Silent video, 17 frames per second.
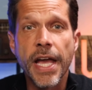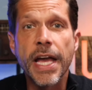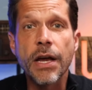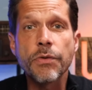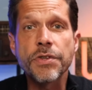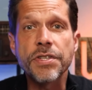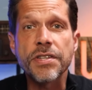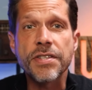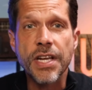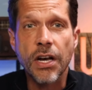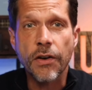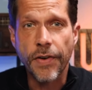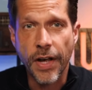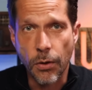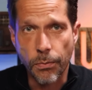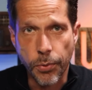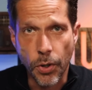It was a self
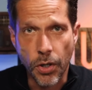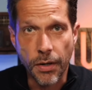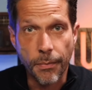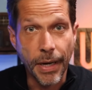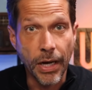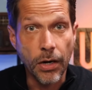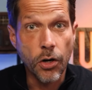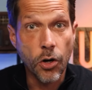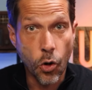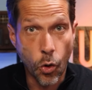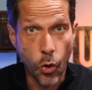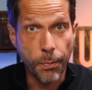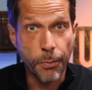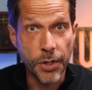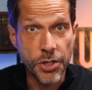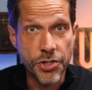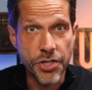help book about
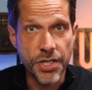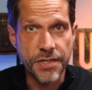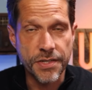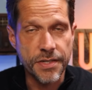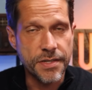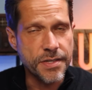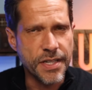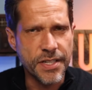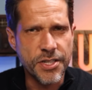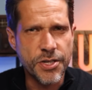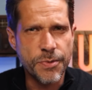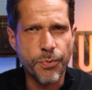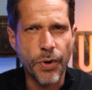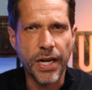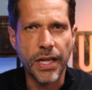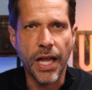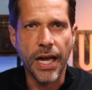corporate Jesus that
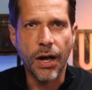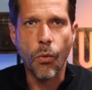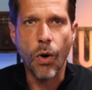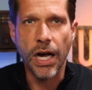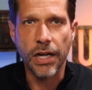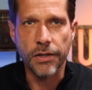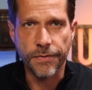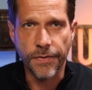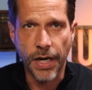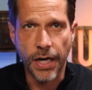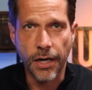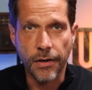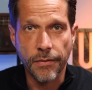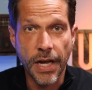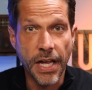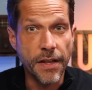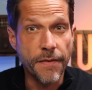spread like
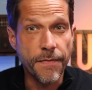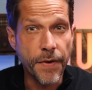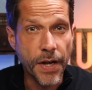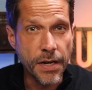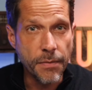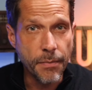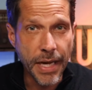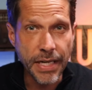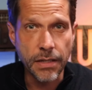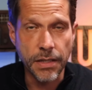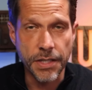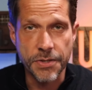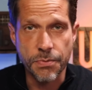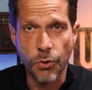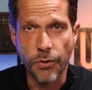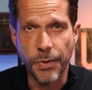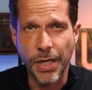wildfire, and the
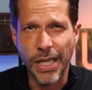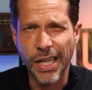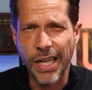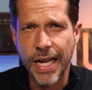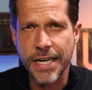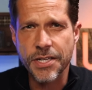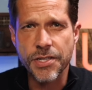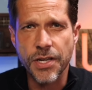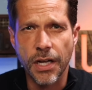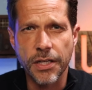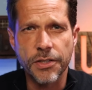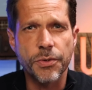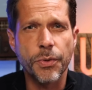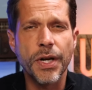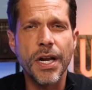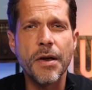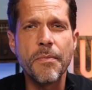fundamentalist movement latched
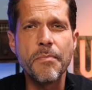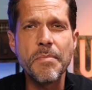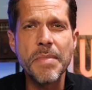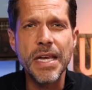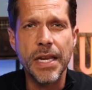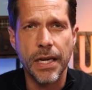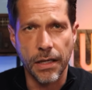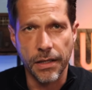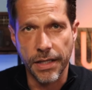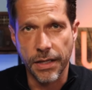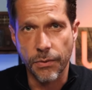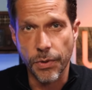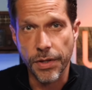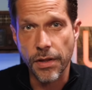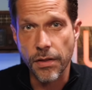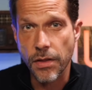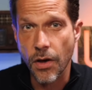onto it immediately
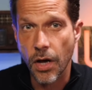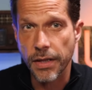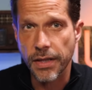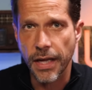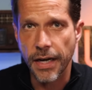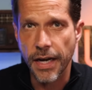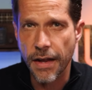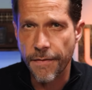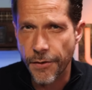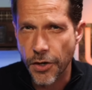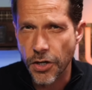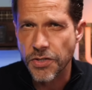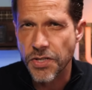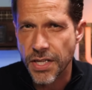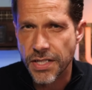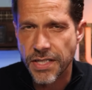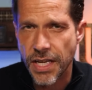with the thought that if you're
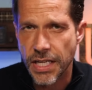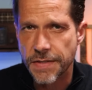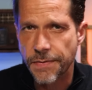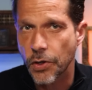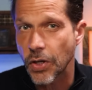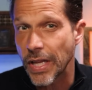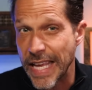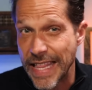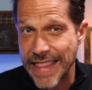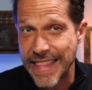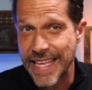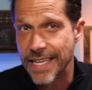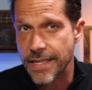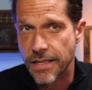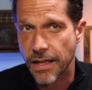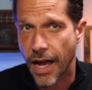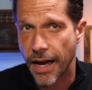successful in
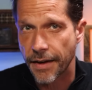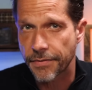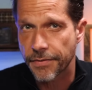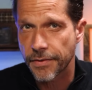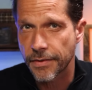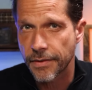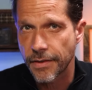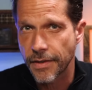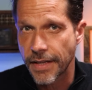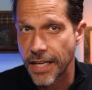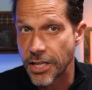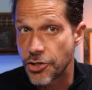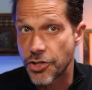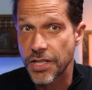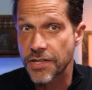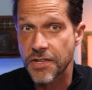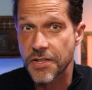this life, then
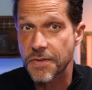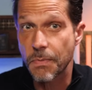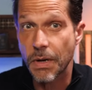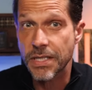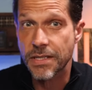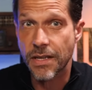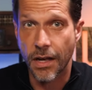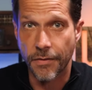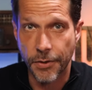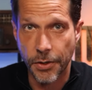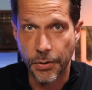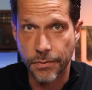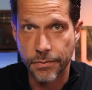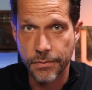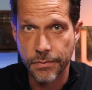Jesus must love you.